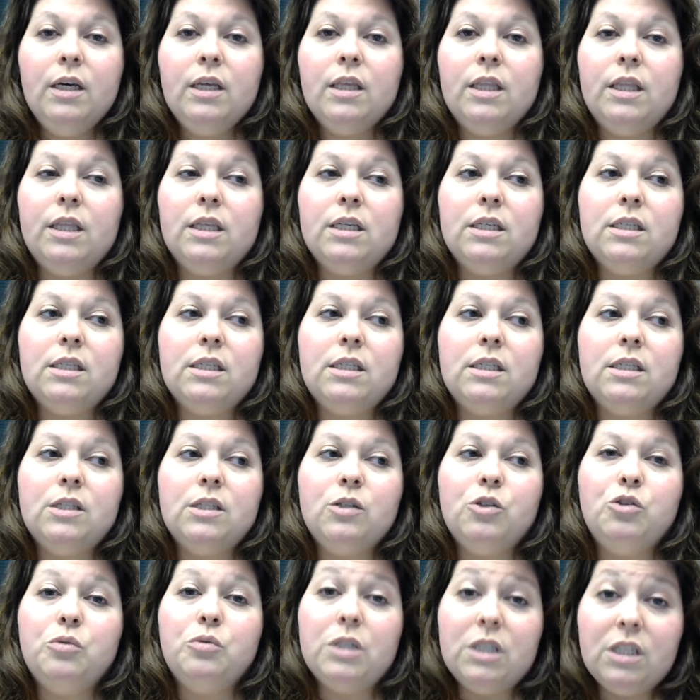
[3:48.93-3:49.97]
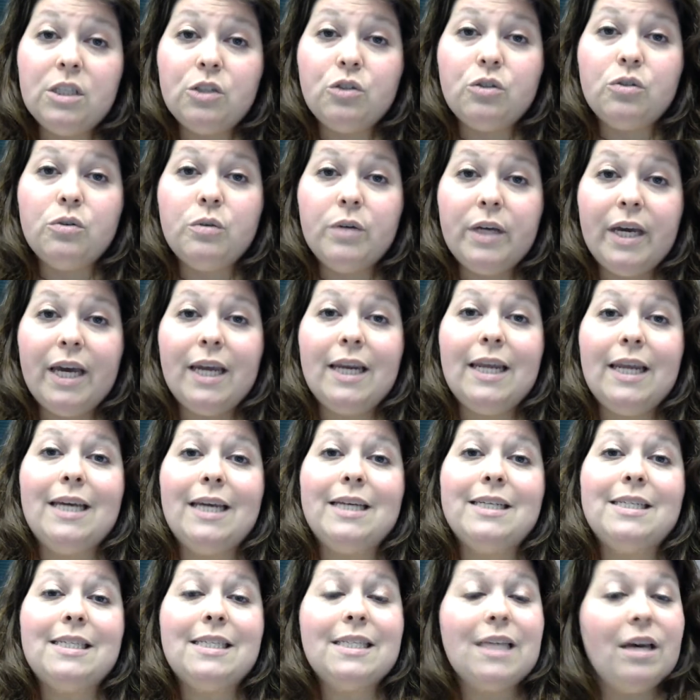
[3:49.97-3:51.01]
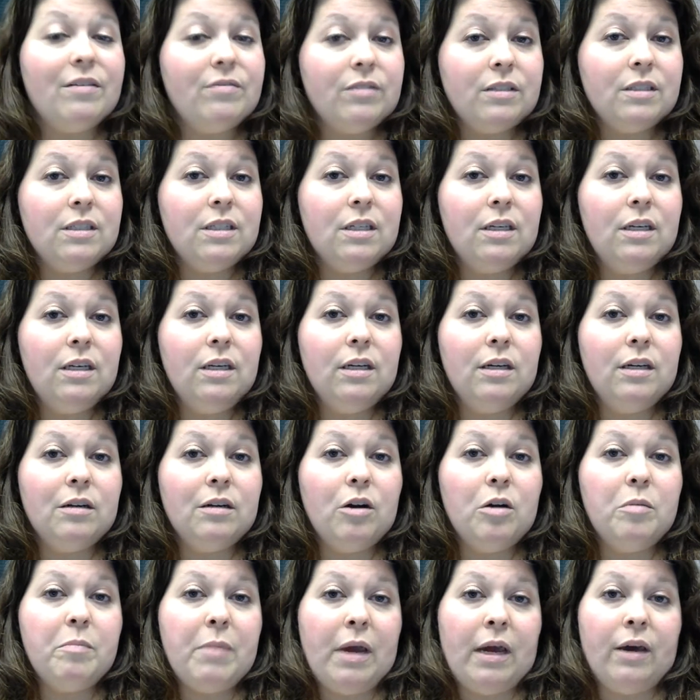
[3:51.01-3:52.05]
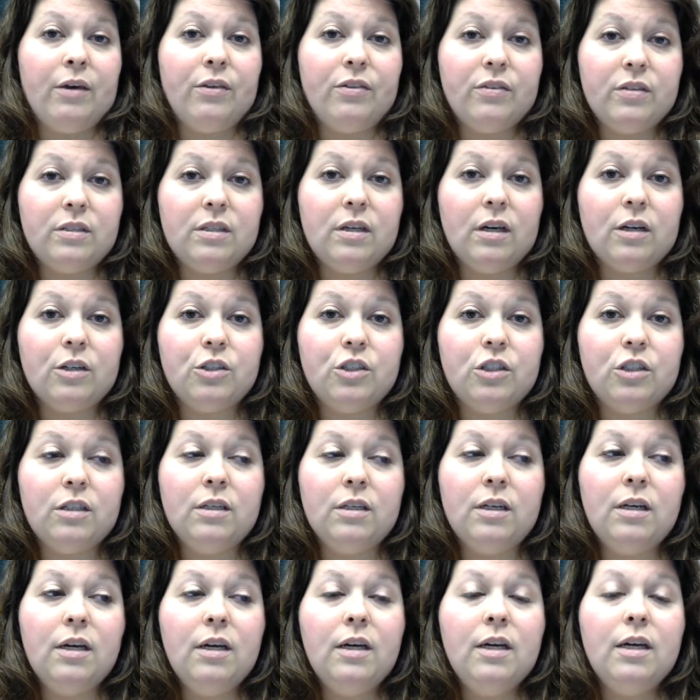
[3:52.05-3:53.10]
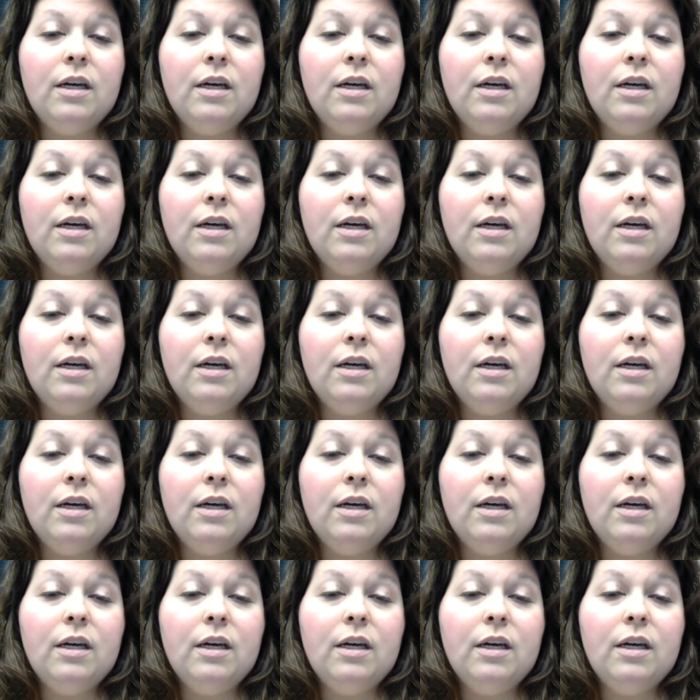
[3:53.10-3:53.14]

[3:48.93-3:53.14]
you need to get a 70 in our math section